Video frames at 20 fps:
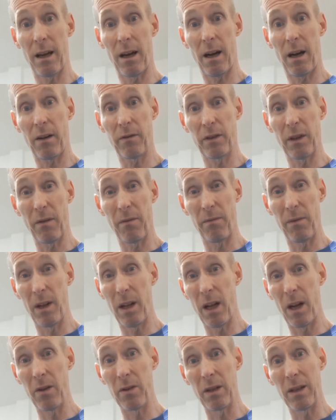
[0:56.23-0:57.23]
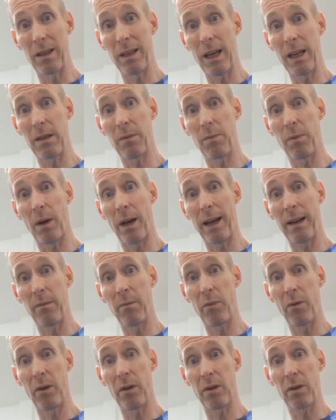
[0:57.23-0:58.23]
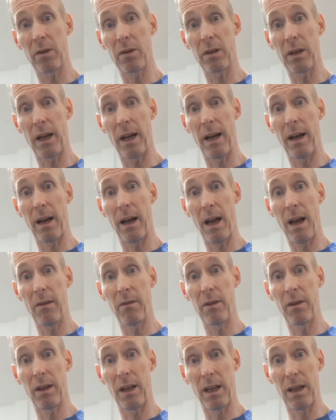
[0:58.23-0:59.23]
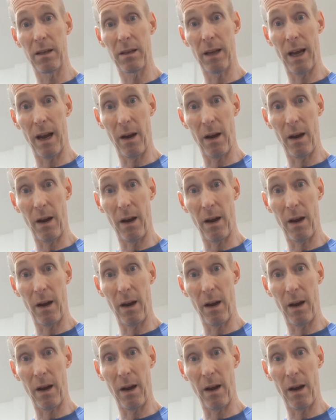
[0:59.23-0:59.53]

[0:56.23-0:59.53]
after loads of tests by Adam Brooks, everything is